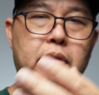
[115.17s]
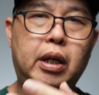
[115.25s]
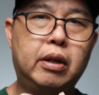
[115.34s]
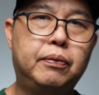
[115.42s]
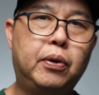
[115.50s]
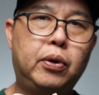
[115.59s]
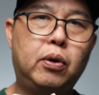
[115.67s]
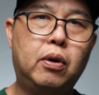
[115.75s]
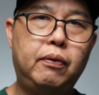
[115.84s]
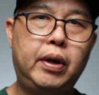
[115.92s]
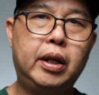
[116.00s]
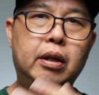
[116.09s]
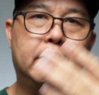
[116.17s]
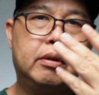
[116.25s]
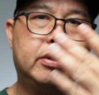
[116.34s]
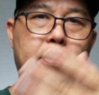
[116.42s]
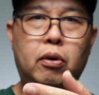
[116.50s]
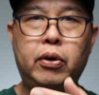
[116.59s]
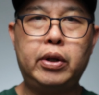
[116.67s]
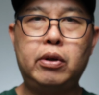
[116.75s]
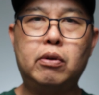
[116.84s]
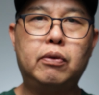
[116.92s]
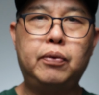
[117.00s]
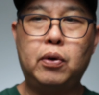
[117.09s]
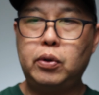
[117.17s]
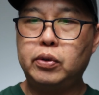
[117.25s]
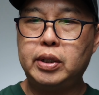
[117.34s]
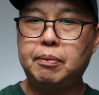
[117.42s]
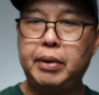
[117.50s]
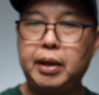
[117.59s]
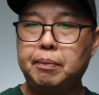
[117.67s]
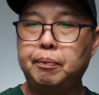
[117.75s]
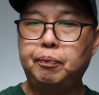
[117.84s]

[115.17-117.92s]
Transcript: take a photo of it, store it in your phone or something.